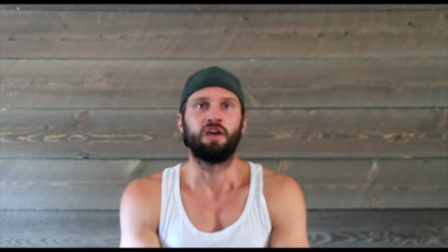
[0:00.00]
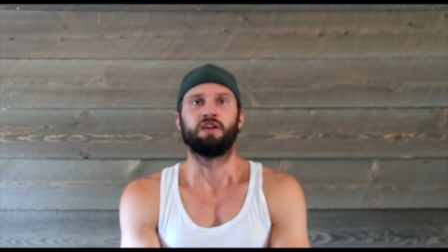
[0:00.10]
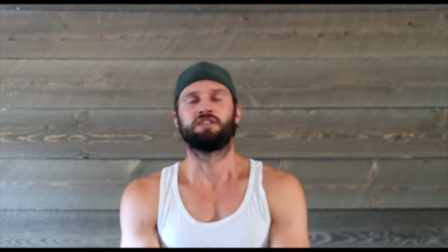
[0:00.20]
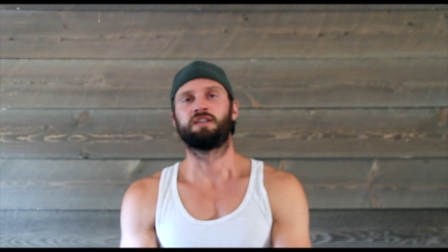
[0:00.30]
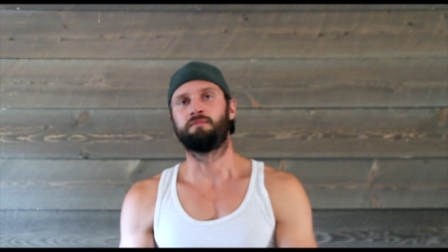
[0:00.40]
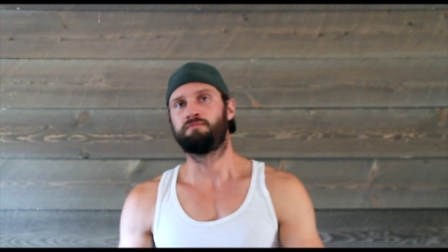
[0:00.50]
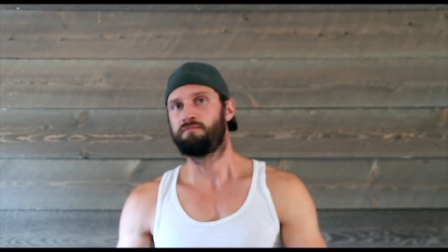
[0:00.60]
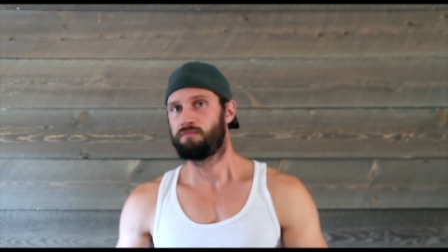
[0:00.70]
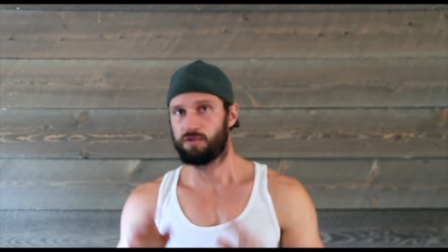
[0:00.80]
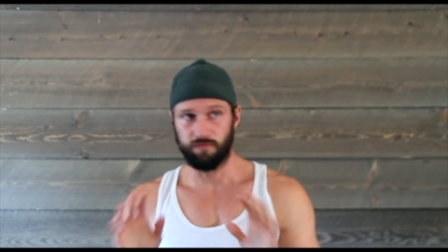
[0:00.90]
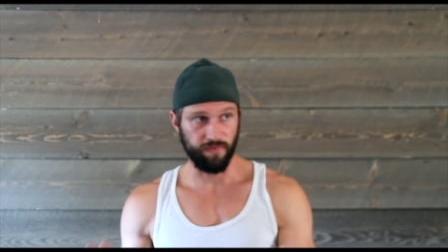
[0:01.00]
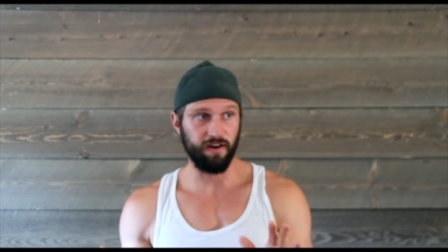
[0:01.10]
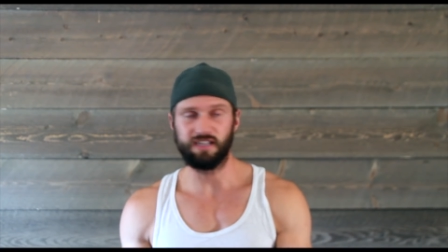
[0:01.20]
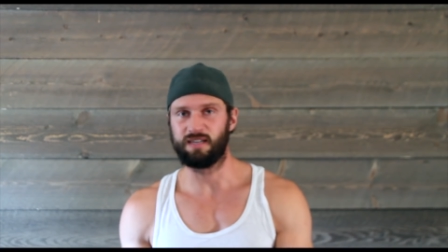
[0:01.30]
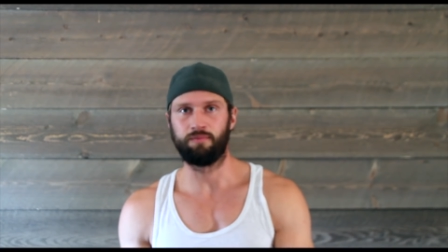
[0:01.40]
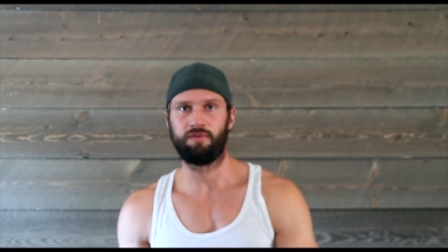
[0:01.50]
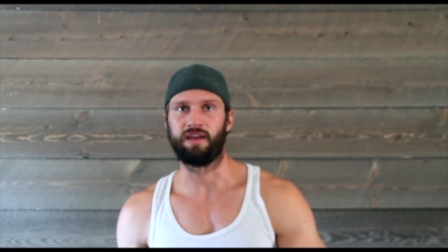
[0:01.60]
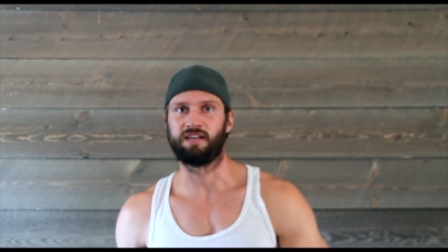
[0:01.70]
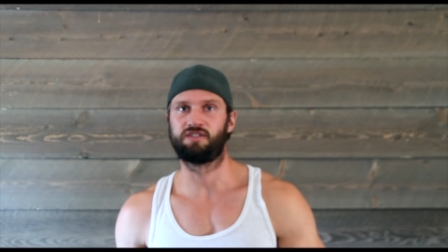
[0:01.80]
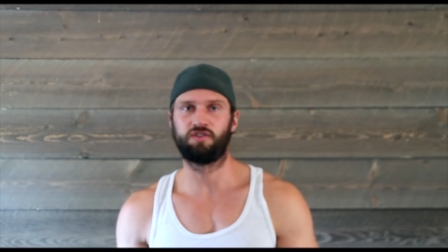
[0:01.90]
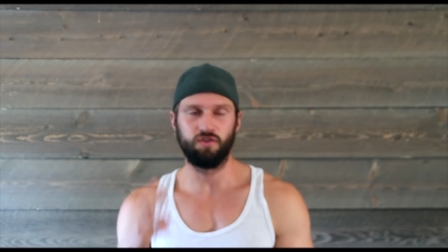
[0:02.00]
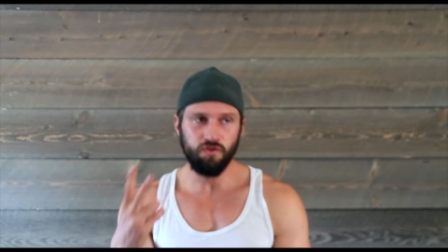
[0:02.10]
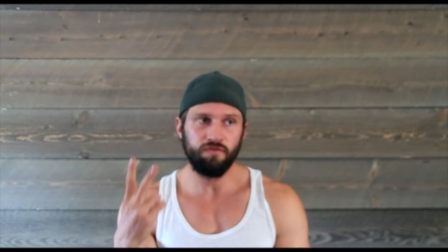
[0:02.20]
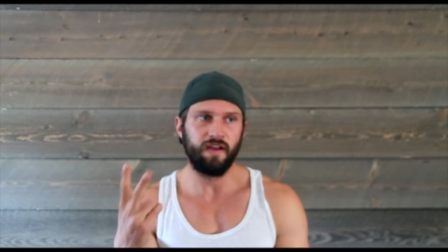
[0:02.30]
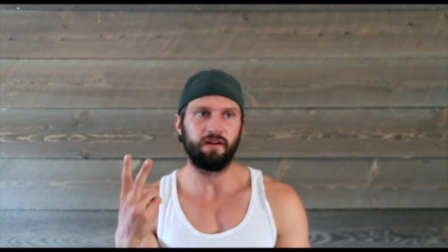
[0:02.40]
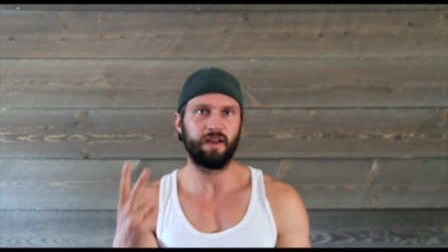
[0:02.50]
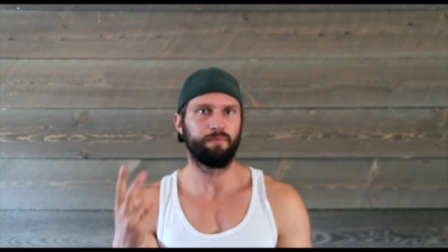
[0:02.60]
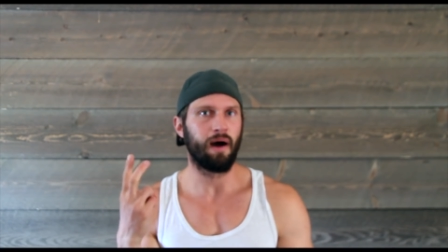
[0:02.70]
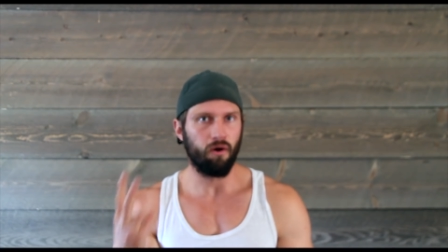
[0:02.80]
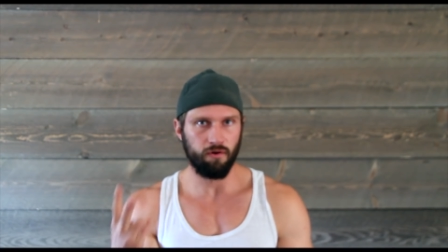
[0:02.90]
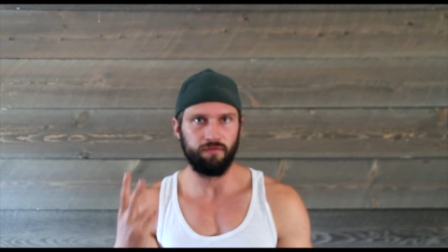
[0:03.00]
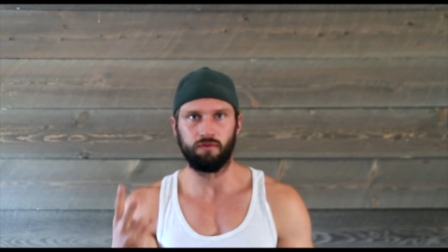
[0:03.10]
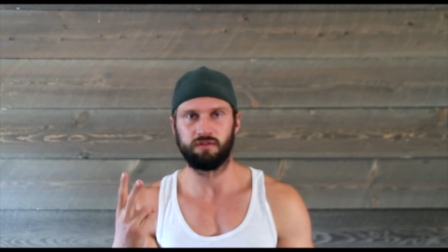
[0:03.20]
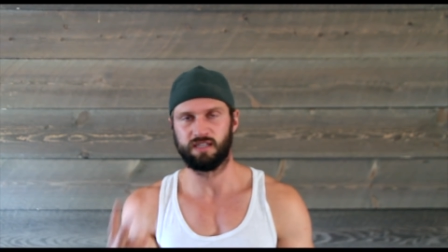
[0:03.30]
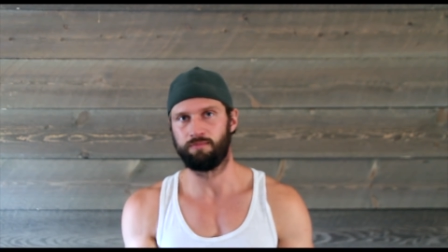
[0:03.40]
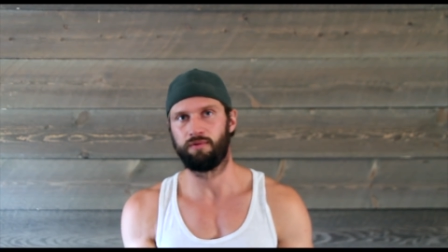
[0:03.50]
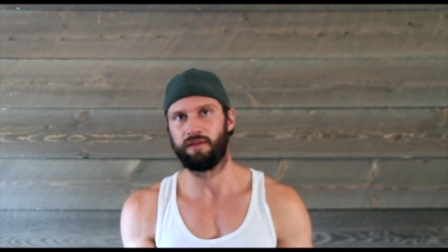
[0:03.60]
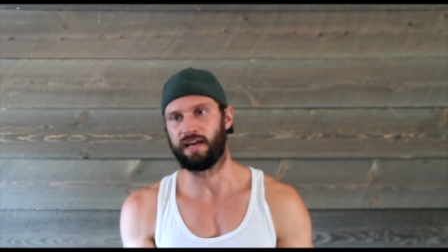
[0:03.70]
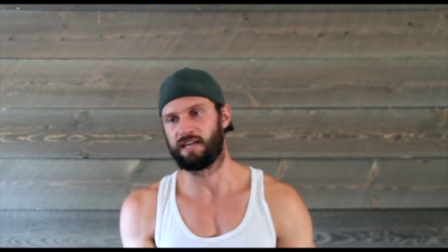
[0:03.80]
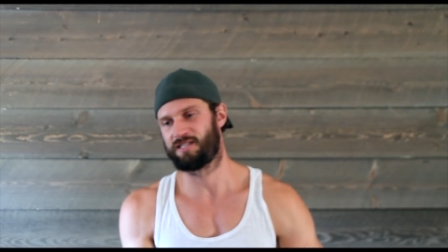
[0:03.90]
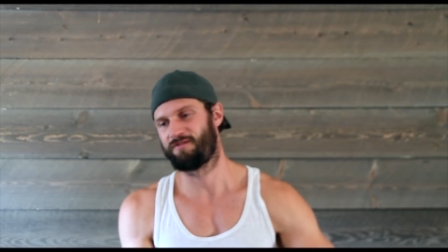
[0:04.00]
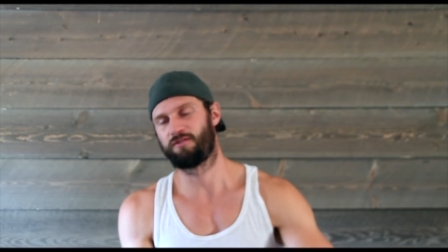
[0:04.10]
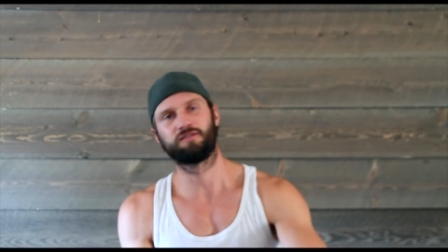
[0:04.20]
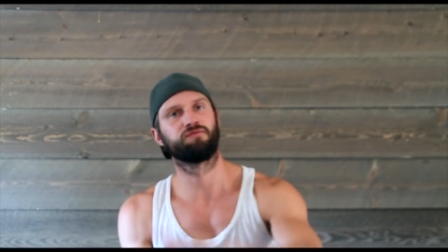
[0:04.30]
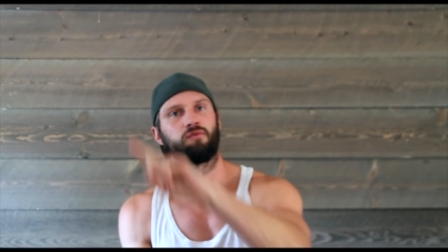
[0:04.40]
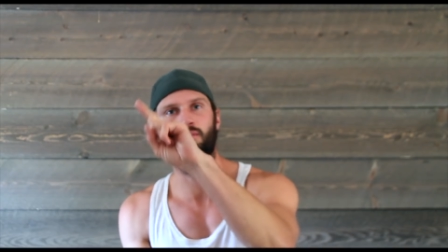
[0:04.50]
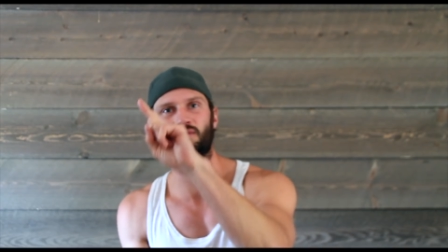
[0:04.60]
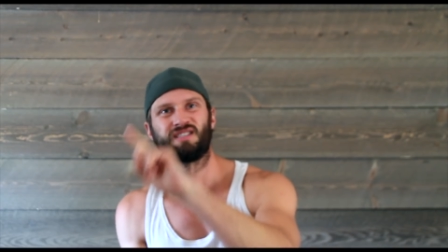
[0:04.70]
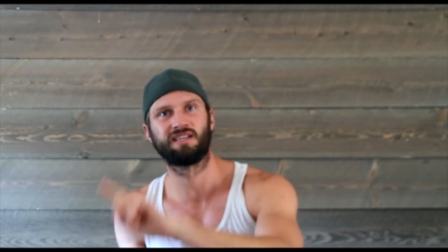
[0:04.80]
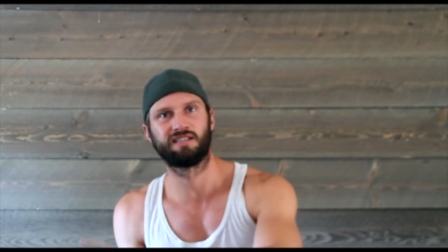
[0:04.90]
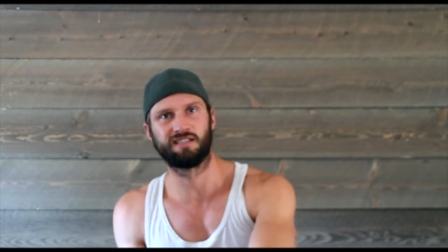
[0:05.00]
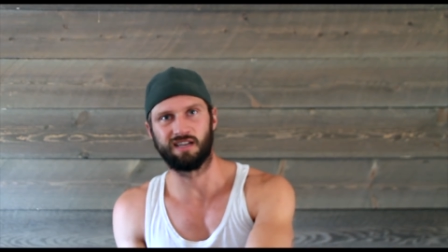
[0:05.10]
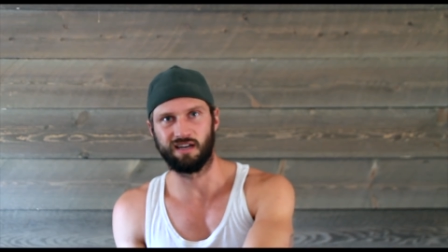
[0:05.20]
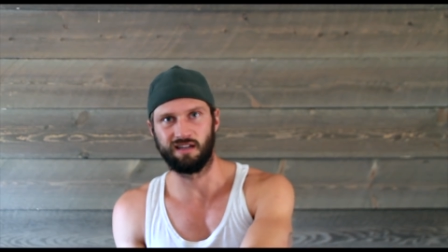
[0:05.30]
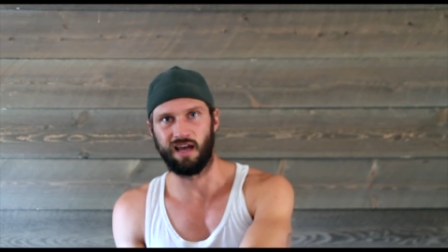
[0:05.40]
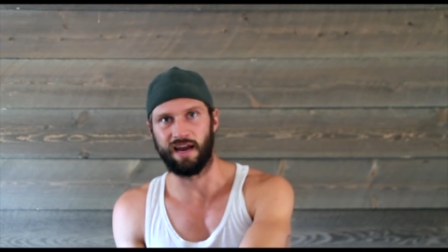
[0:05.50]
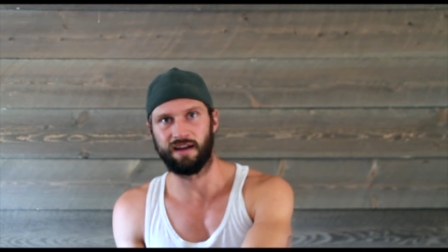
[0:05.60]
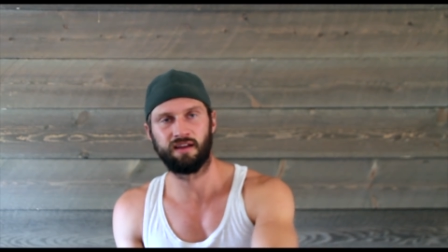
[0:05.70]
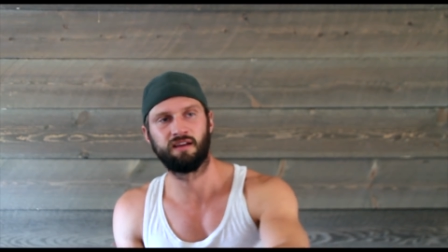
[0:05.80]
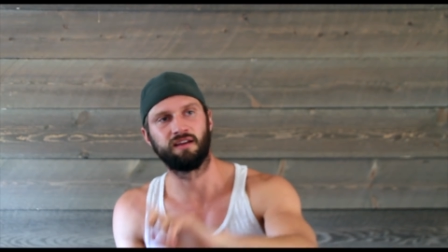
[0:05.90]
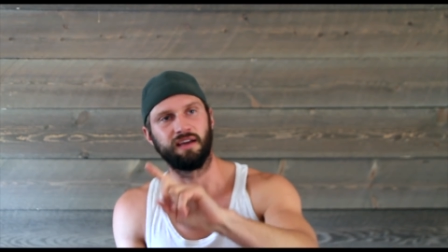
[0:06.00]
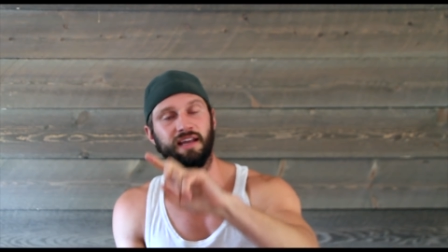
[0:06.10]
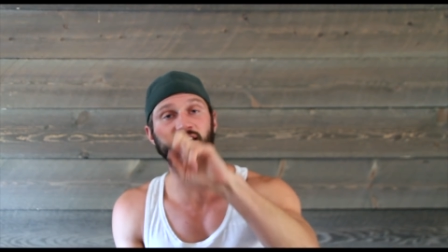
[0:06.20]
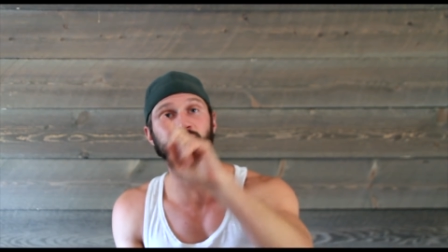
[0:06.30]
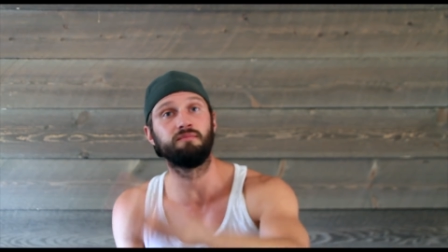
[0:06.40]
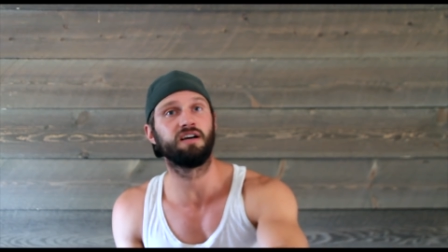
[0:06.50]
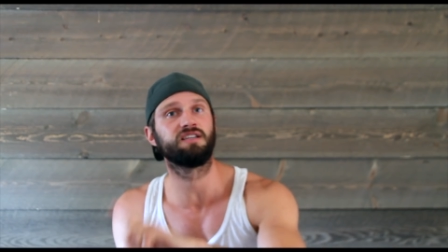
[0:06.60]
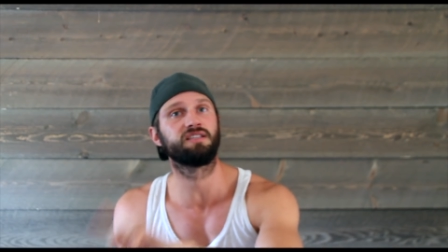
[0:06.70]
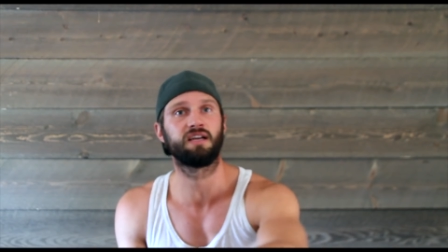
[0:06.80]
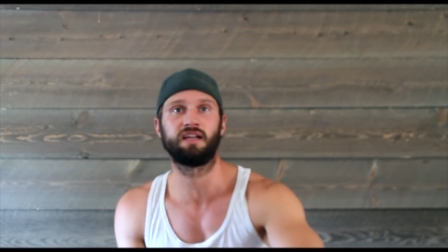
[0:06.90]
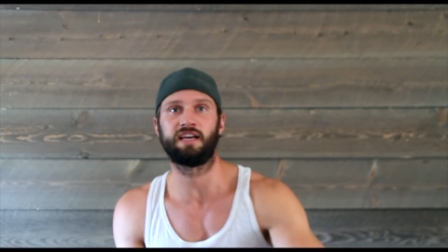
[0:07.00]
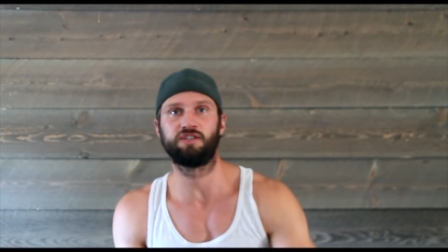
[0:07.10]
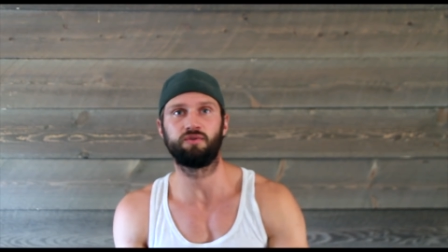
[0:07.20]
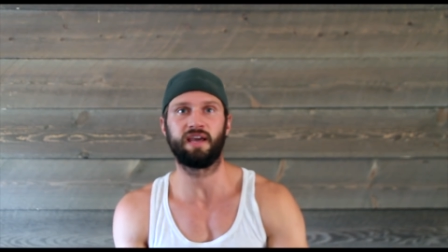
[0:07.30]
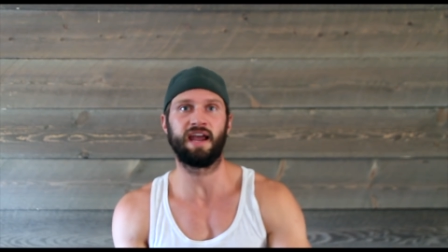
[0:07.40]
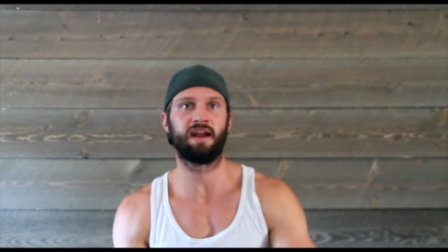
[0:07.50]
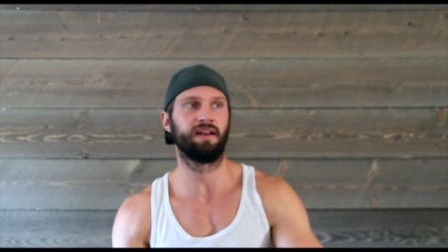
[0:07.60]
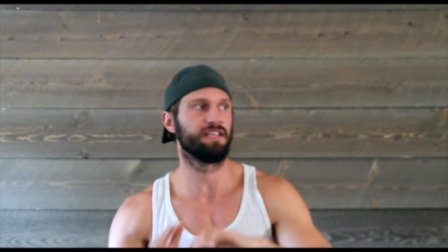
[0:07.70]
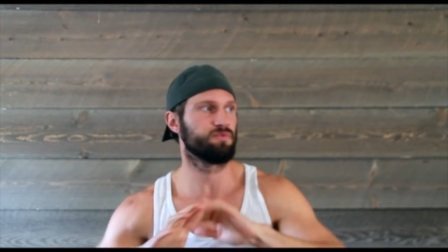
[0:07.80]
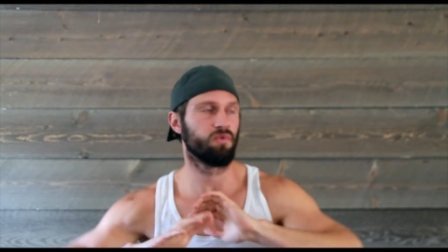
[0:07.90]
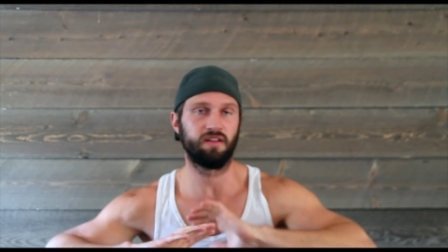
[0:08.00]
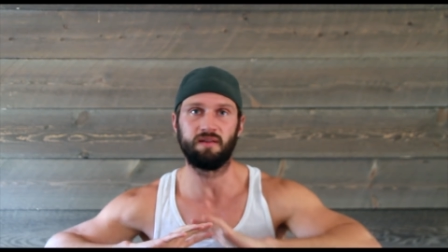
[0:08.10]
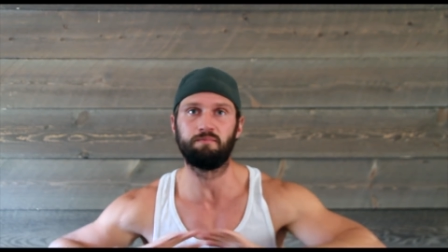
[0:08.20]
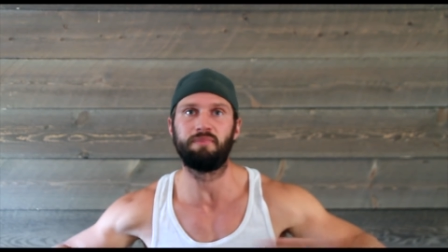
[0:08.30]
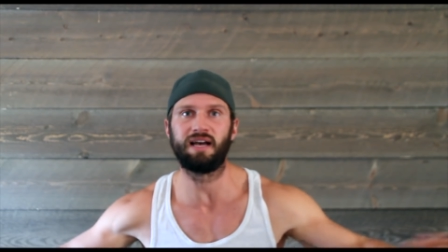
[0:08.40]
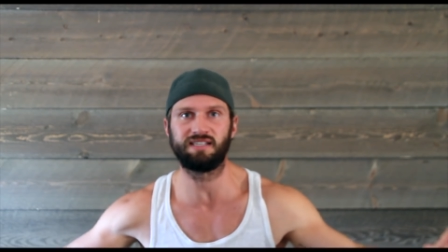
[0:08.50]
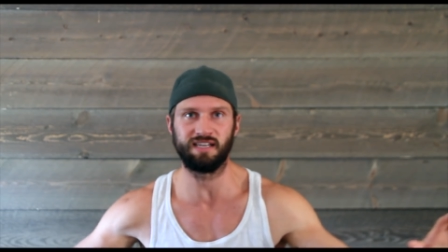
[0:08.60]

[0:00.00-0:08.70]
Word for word: some very simple things, two very powerful, simple things. First and foremost, sunlight. Get as much sunlight as you can. It's one of the best